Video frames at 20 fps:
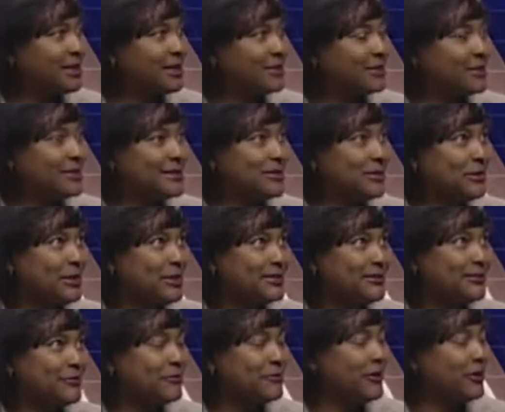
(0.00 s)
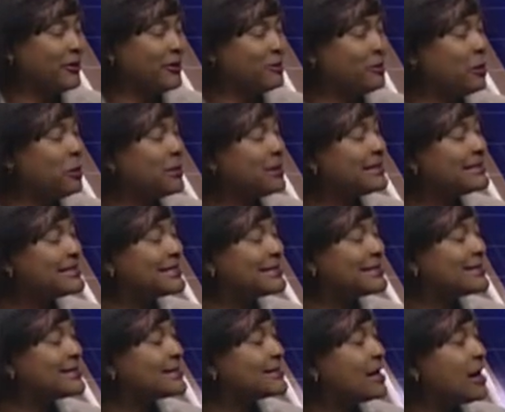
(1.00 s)
Oh, it's been very
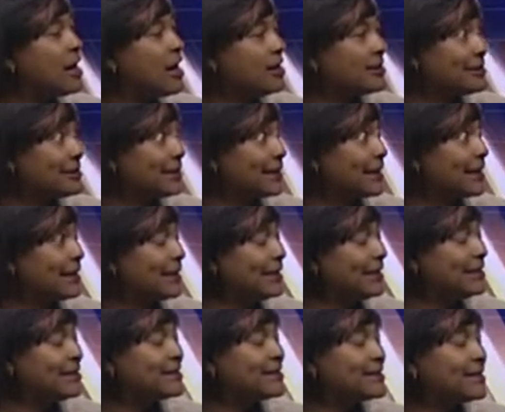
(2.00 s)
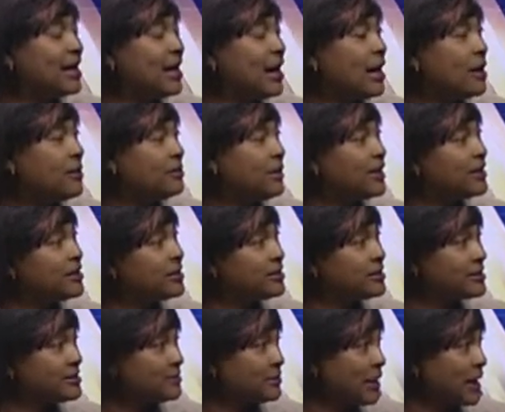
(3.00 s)
momentous, mm -hmm. to mm-hmm. say the least. Um, my
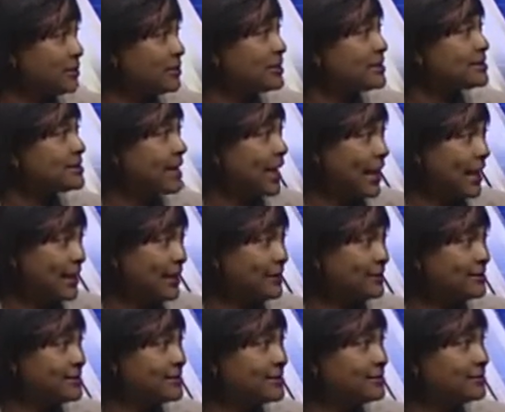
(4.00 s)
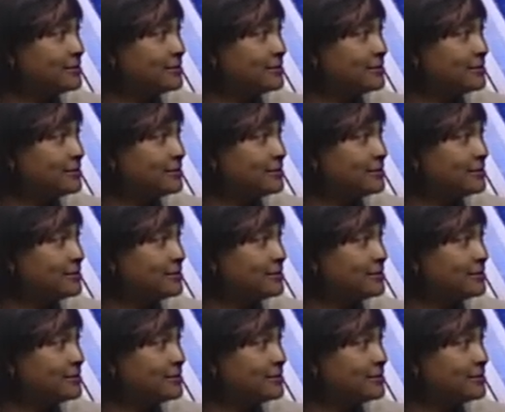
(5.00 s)
youngest baby is eight,